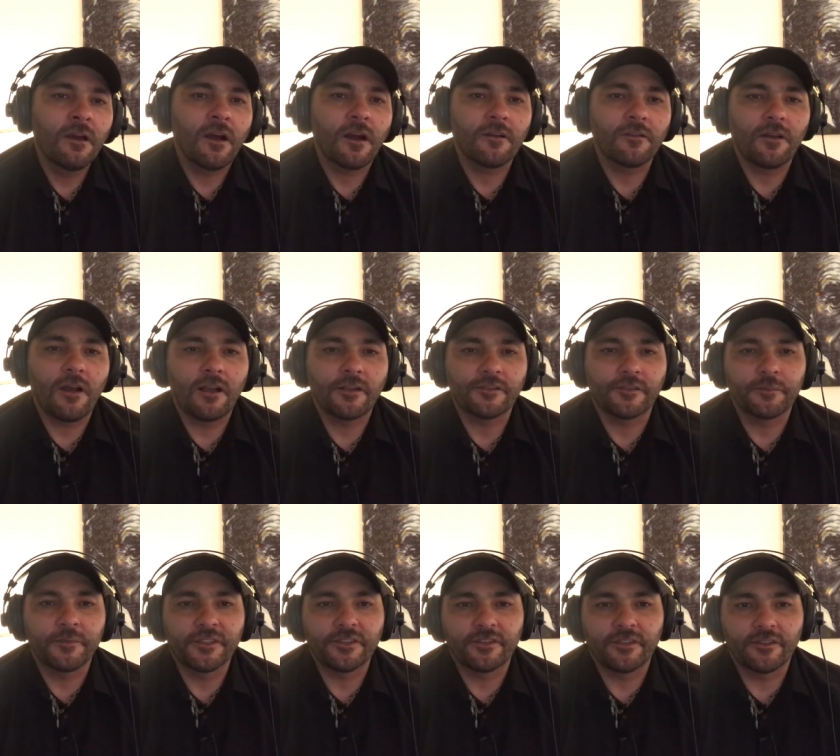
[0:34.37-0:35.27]
Our laws are
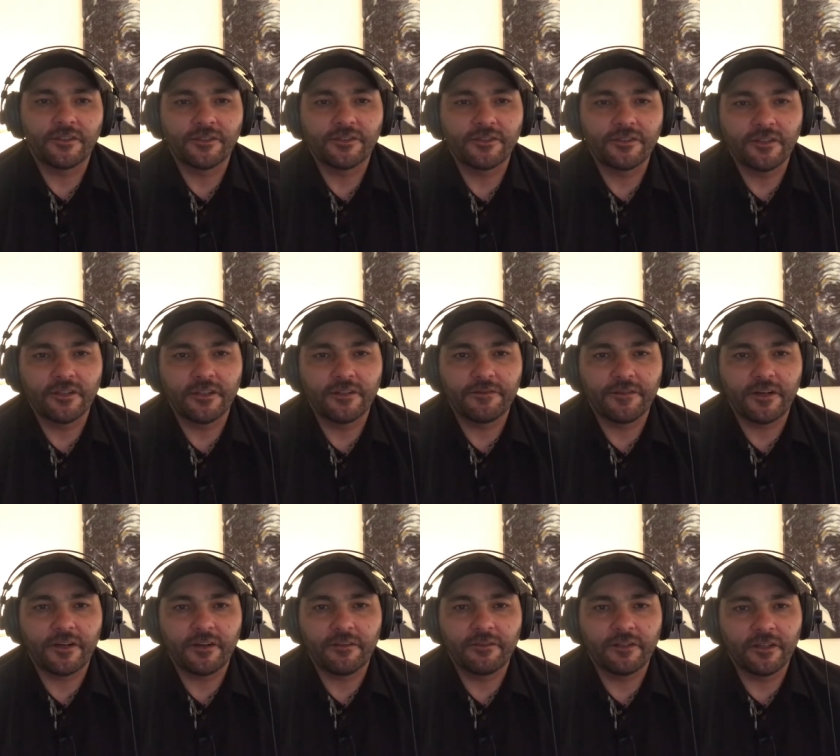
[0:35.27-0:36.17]
misunderstood if
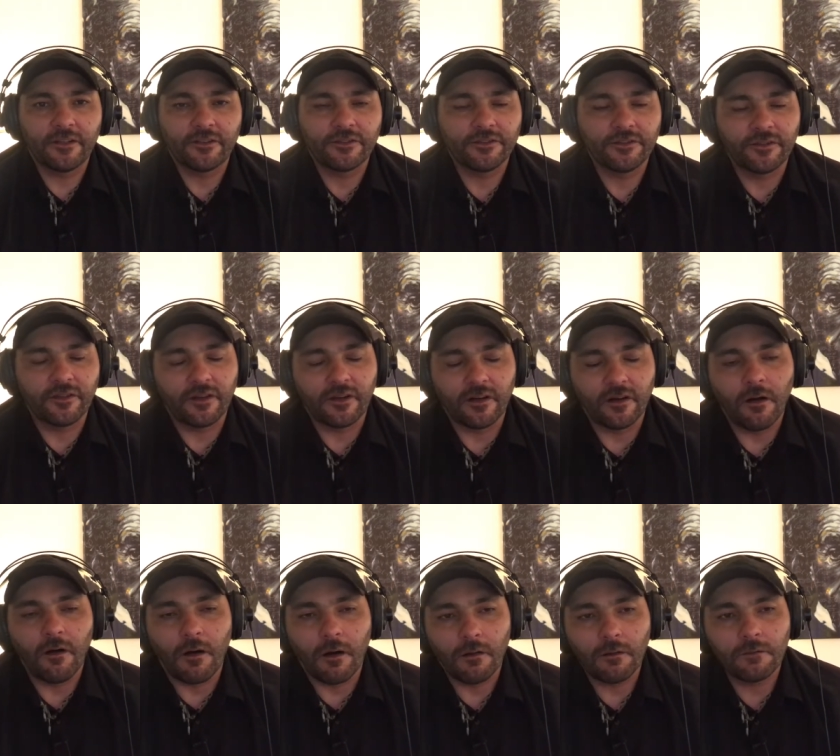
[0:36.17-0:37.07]
they're even understood at
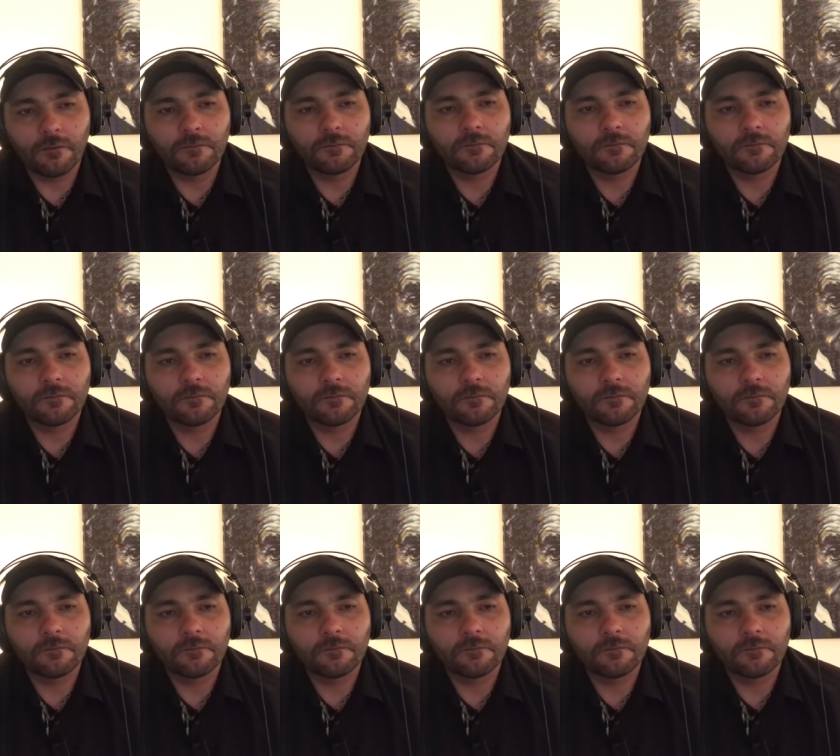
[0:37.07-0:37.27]
all.